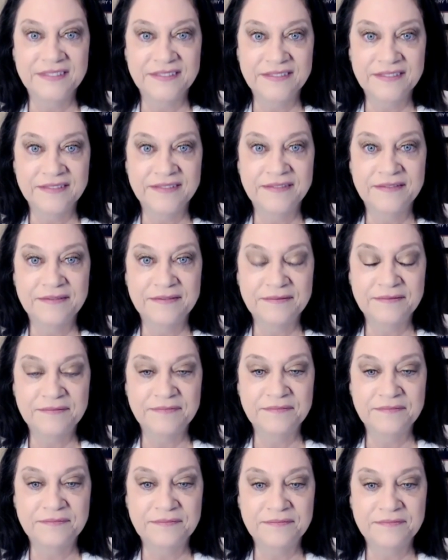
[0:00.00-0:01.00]

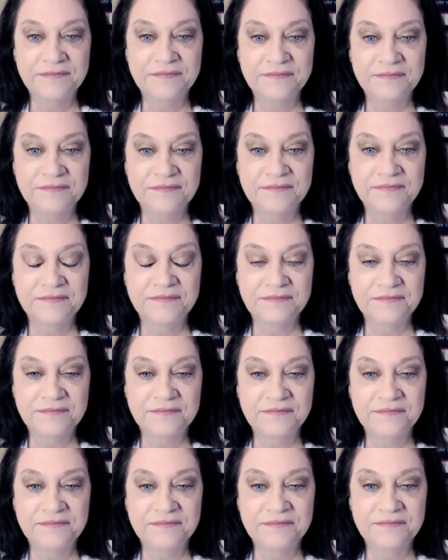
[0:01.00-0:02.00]

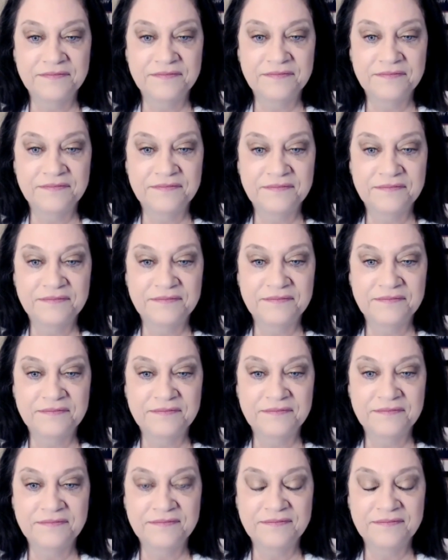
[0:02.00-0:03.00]

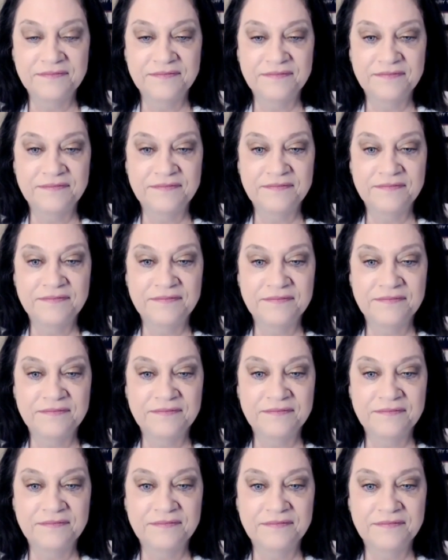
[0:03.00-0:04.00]

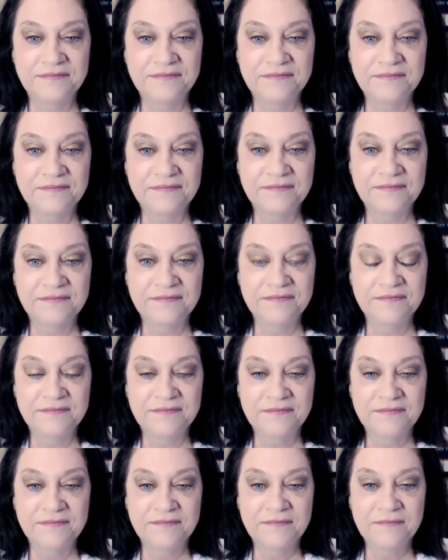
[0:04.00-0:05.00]

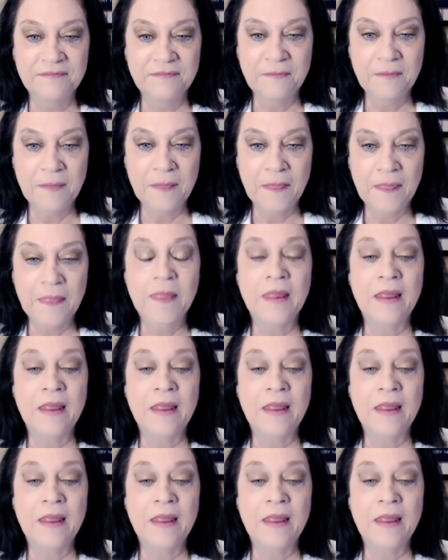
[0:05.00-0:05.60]
The person shown says nothing.